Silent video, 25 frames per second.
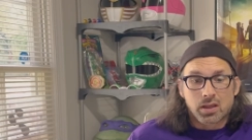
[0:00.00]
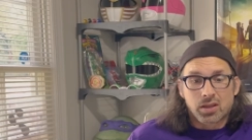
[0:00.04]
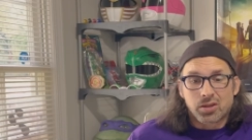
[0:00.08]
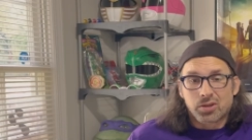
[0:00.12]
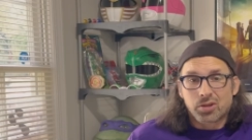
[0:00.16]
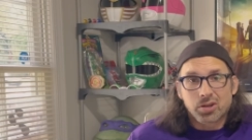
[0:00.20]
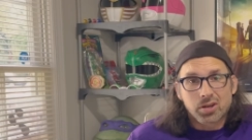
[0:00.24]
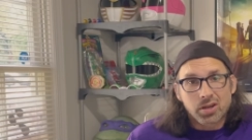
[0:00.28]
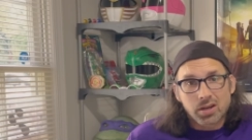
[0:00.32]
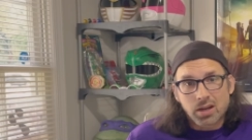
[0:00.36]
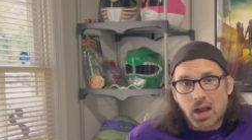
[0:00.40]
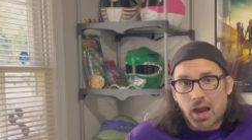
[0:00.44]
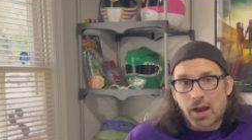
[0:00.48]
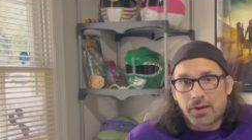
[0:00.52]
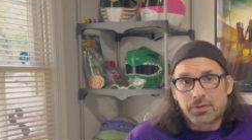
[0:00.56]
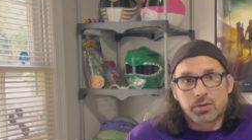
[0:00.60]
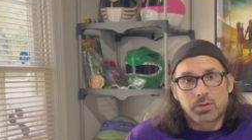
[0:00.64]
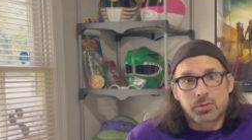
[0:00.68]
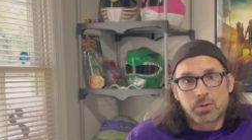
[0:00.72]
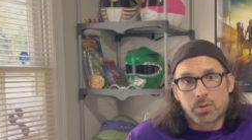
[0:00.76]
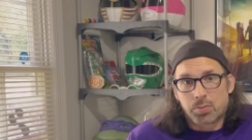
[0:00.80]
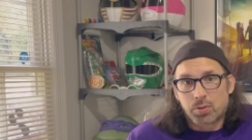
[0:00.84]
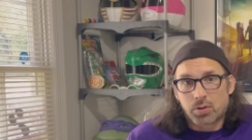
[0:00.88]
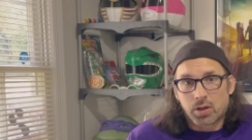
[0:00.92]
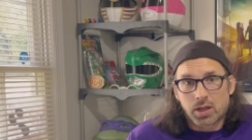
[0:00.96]
You're gonna have to
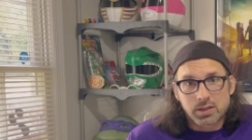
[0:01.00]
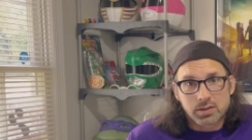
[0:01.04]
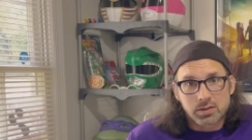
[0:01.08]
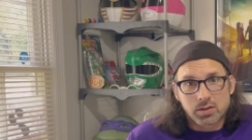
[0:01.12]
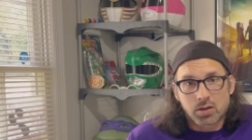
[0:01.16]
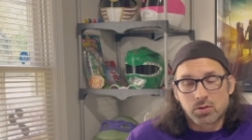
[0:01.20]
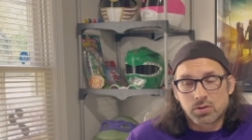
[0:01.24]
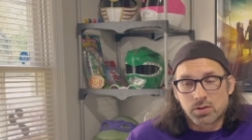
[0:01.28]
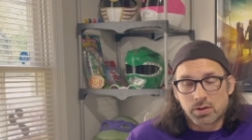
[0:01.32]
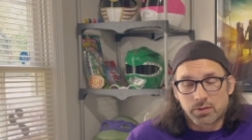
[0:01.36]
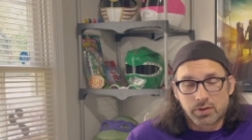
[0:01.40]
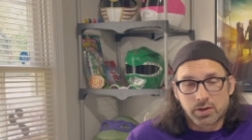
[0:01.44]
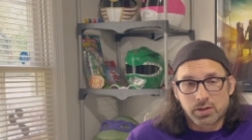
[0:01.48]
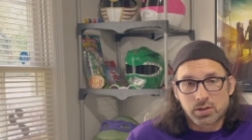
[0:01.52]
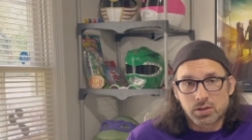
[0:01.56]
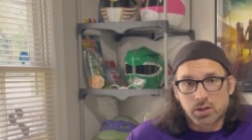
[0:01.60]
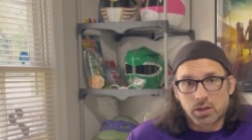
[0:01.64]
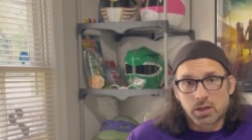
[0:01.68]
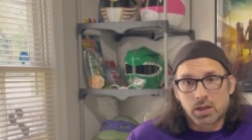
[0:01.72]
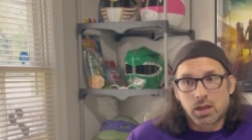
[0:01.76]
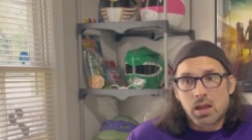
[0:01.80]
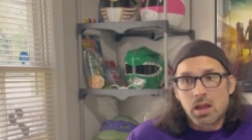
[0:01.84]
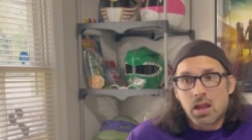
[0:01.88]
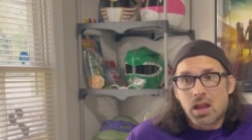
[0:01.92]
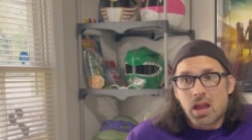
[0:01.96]
replace those
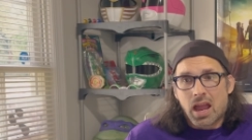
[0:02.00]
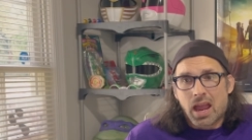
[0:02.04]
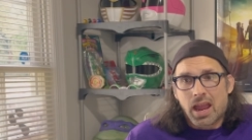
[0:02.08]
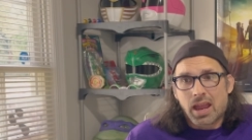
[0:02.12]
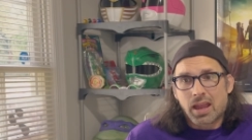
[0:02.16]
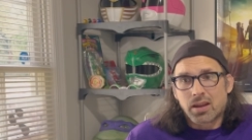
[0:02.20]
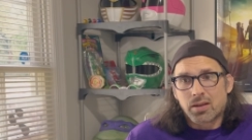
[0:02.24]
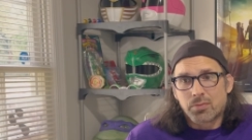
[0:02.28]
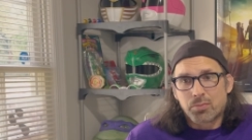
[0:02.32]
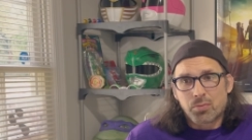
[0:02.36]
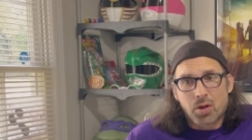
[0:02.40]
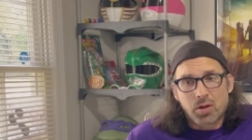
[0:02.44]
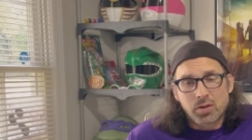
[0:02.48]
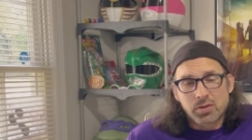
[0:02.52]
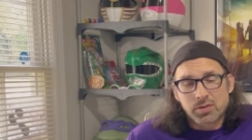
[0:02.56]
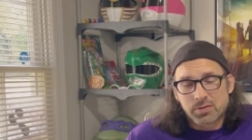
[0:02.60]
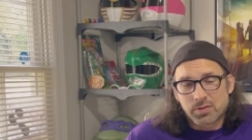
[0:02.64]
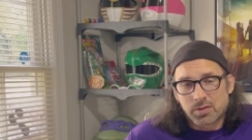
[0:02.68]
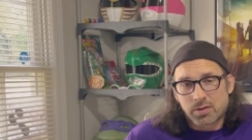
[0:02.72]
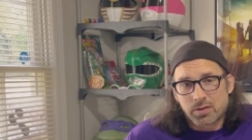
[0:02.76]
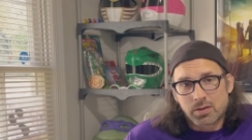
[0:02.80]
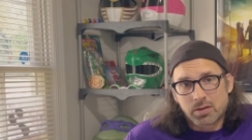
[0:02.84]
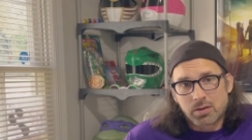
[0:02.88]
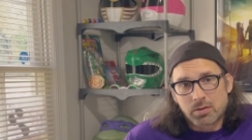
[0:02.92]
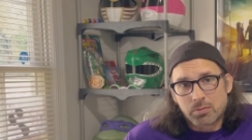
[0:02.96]
eventually. And in most
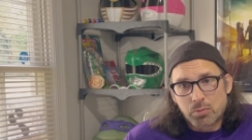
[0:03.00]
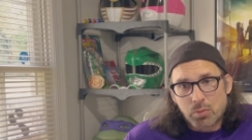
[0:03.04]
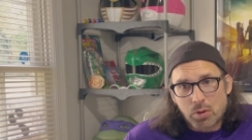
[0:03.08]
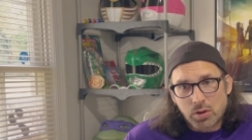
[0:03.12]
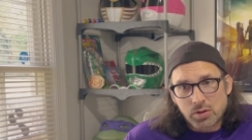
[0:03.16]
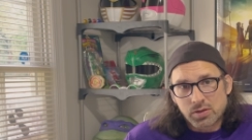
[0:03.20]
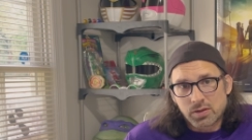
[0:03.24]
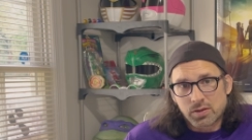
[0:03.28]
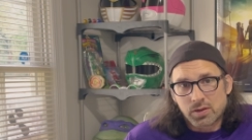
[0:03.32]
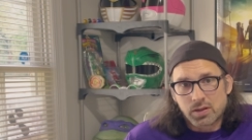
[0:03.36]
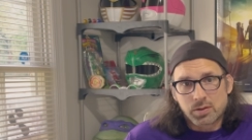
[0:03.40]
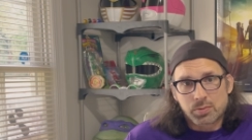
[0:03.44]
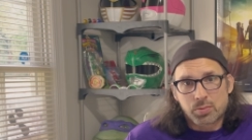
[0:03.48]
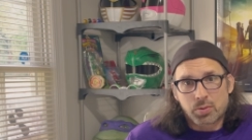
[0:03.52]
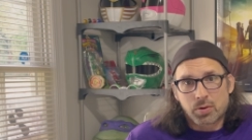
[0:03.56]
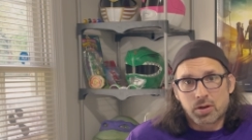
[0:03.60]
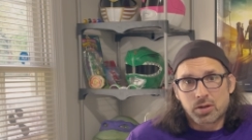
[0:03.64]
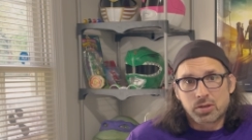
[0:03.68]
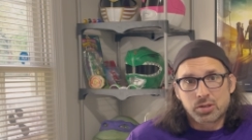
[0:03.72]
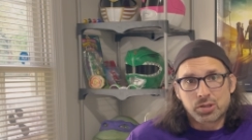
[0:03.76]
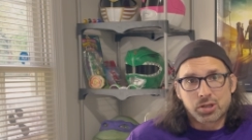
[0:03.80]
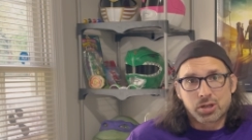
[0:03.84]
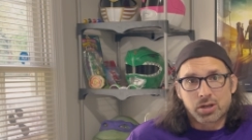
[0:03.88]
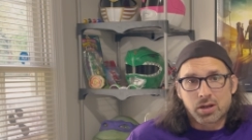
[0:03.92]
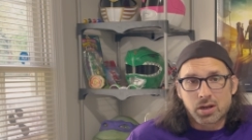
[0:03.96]
of these
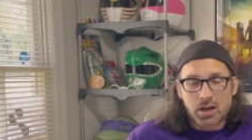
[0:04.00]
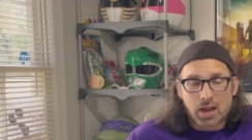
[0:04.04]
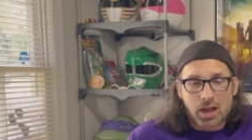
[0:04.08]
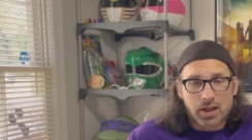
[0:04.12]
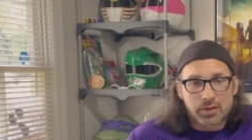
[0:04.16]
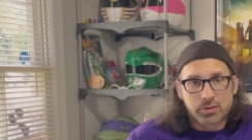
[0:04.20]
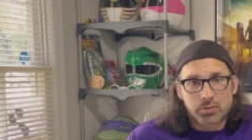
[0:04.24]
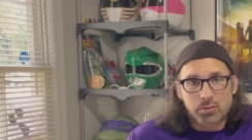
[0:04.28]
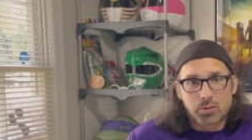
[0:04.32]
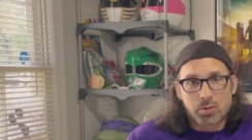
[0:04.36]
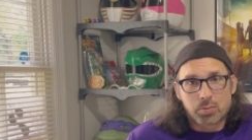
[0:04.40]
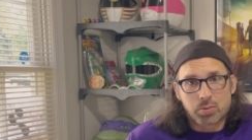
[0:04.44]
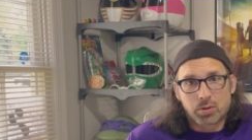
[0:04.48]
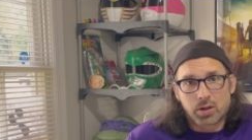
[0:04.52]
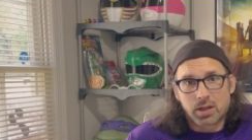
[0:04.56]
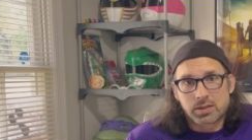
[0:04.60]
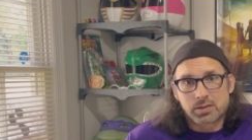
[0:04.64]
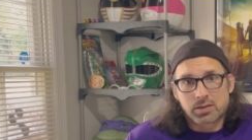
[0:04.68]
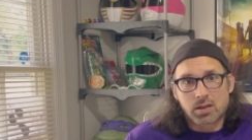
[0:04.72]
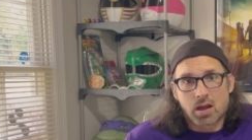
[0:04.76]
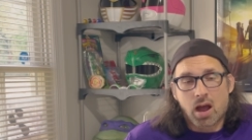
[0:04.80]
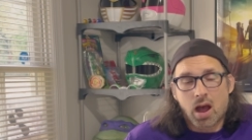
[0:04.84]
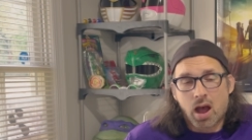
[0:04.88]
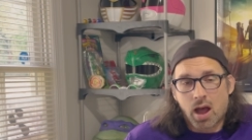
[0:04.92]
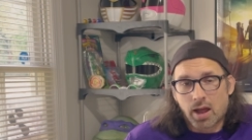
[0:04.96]
printers, you're gonna have to replace
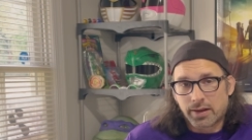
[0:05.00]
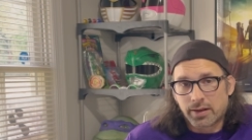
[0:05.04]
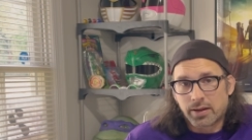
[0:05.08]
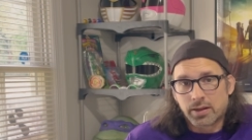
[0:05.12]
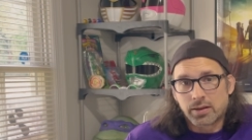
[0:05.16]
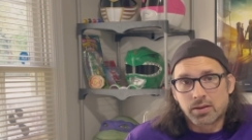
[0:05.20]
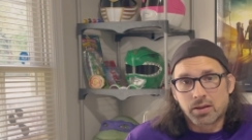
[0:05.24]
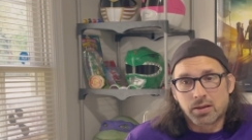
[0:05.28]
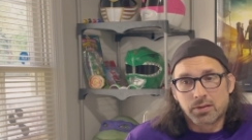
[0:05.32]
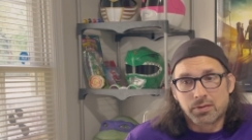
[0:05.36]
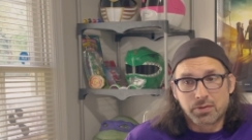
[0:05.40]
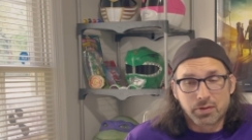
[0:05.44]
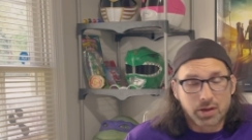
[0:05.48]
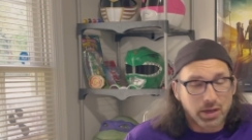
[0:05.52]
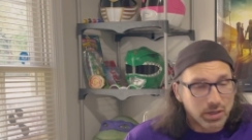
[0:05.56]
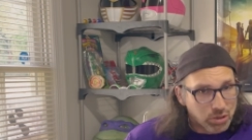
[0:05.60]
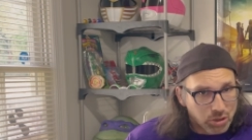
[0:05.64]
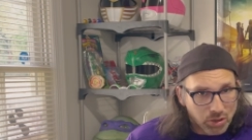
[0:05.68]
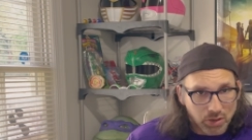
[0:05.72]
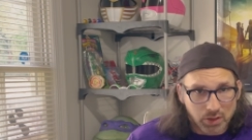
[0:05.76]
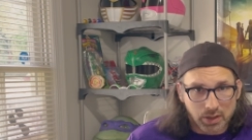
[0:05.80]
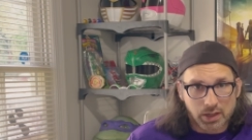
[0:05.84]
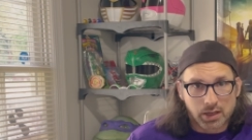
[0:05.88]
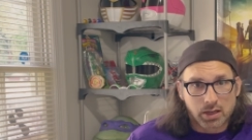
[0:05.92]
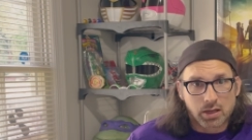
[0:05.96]
the hot end
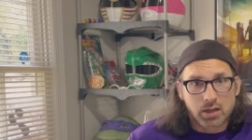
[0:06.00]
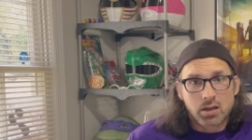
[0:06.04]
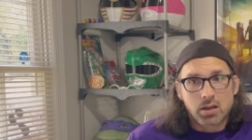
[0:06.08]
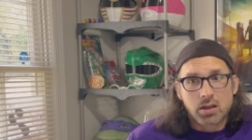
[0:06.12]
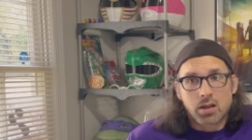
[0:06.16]
eventually.